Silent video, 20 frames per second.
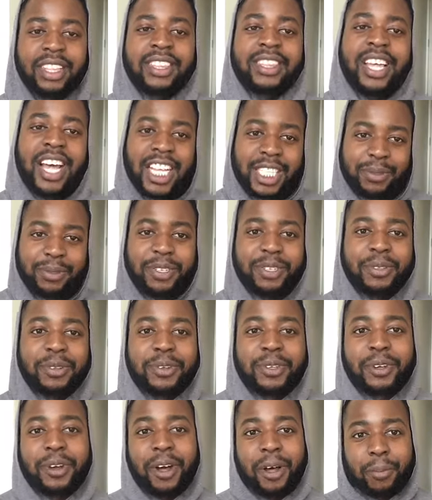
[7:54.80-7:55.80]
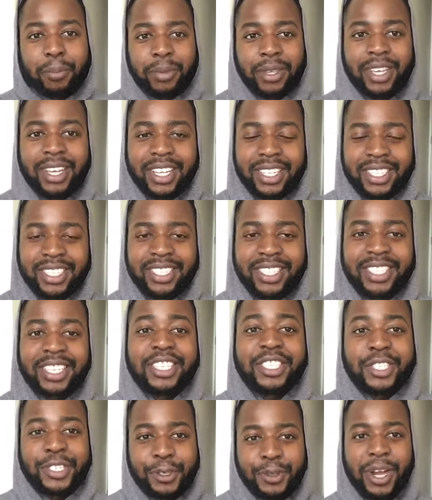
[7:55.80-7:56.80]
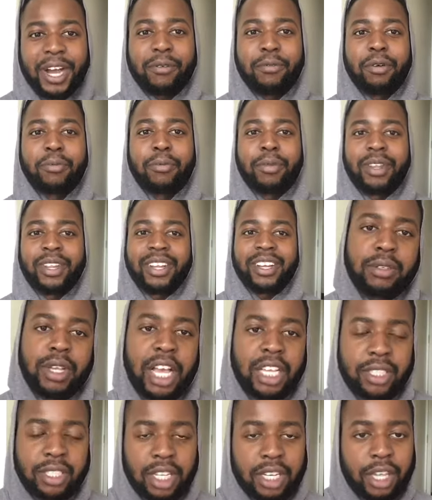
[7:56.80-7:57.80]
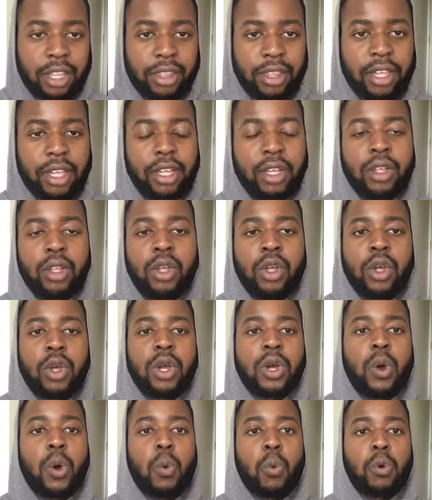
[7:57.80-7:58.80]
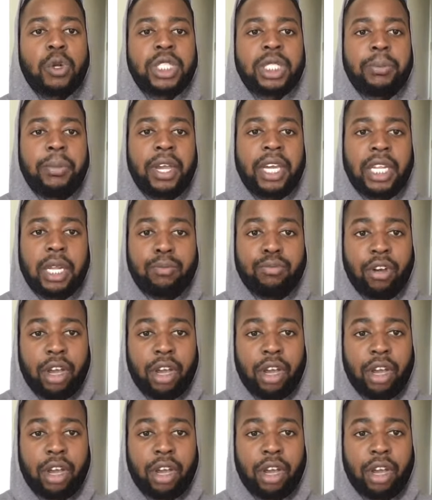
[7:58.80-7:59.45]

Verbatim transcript: that's when you know you're on BS because you do have one minute. As in anything, once you make it a